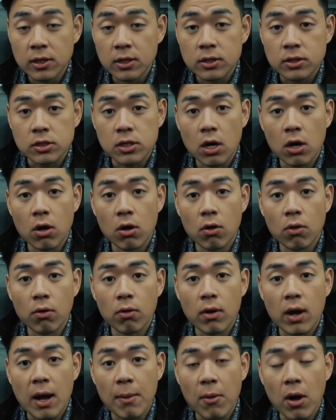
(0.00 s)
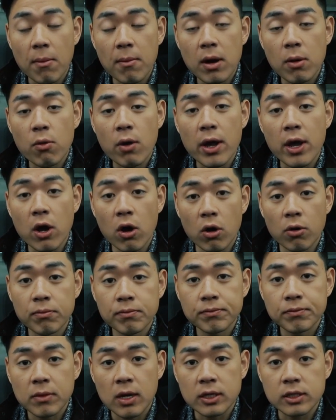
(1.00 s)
So I'm on my way home.